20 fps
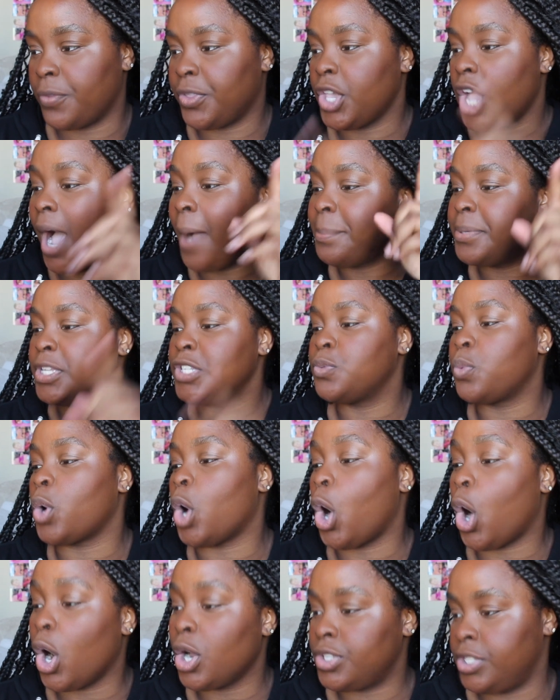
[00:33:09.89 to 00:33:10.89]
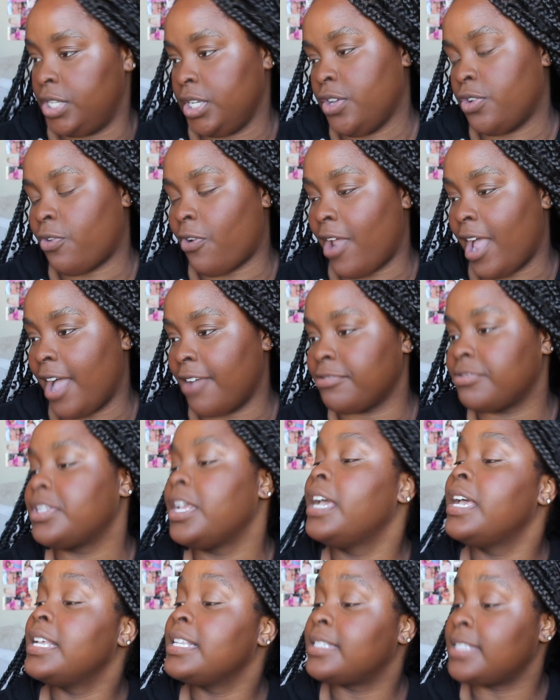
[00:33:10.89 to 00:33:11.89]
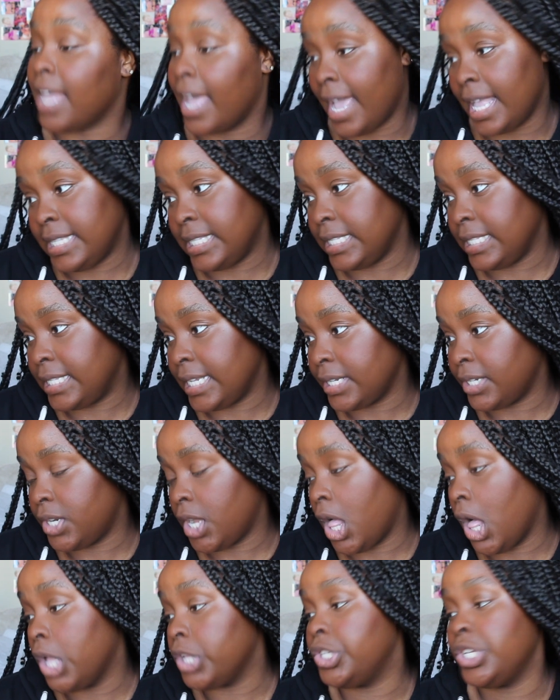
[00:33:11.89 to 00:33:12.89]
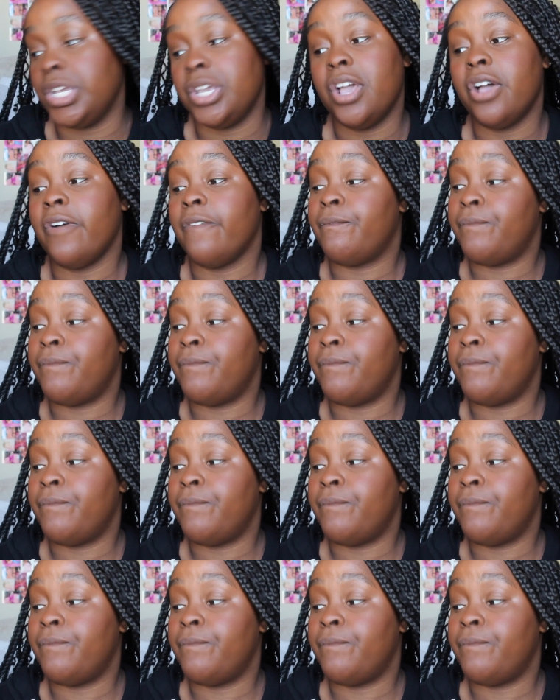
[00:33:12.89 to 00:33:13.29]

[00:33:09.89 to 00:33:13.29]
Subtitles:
The options were arts and craft, science and technology,